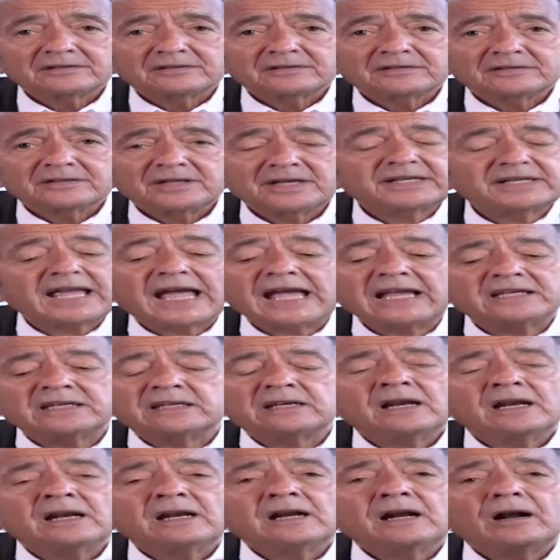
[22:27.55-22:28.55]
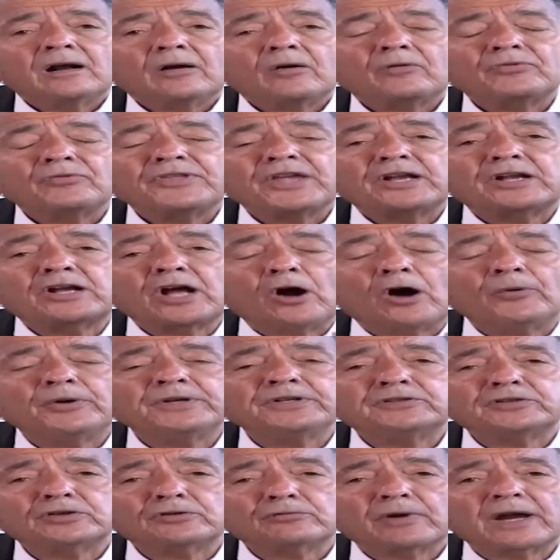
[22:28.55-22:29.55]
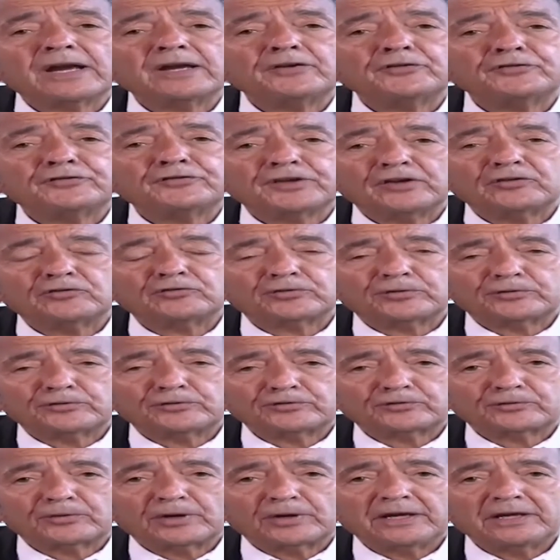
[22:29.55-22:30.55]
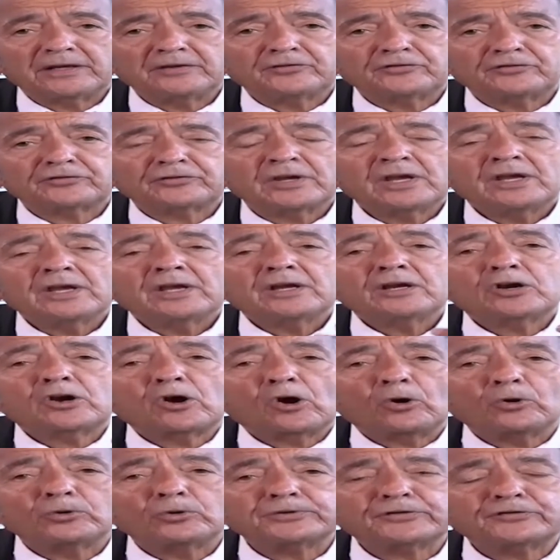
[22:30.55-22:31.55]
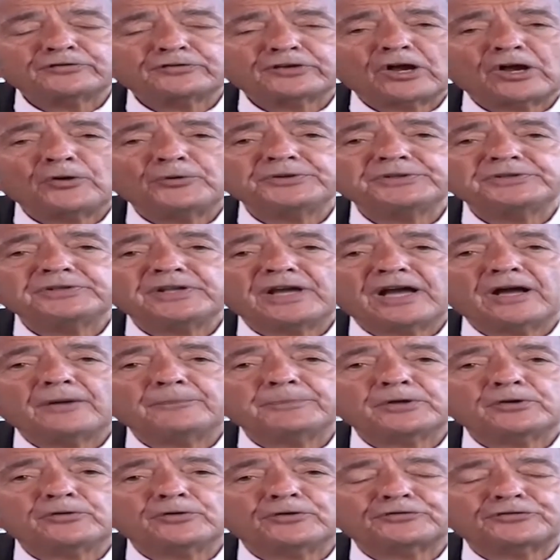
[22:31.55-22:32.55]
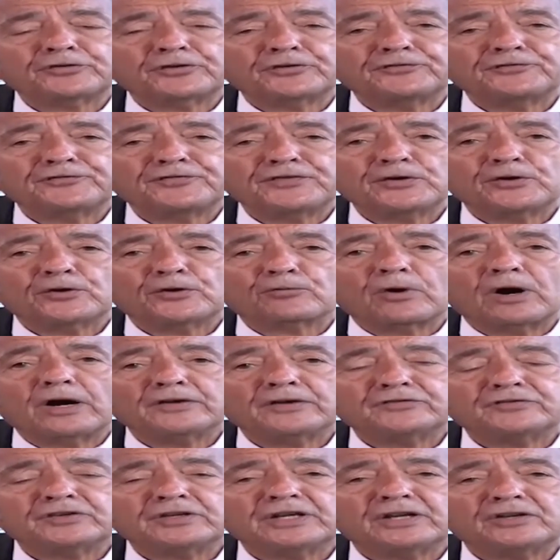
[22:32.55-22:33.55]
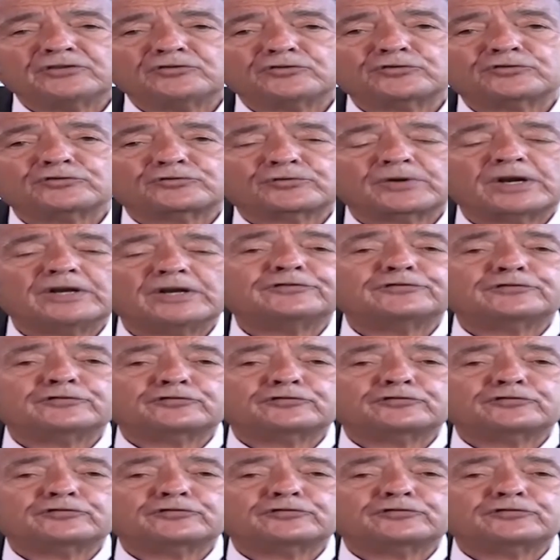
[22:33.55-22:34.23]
Again, they're going to raise interest rates. Gold is going down because of the fear of rising interest rates.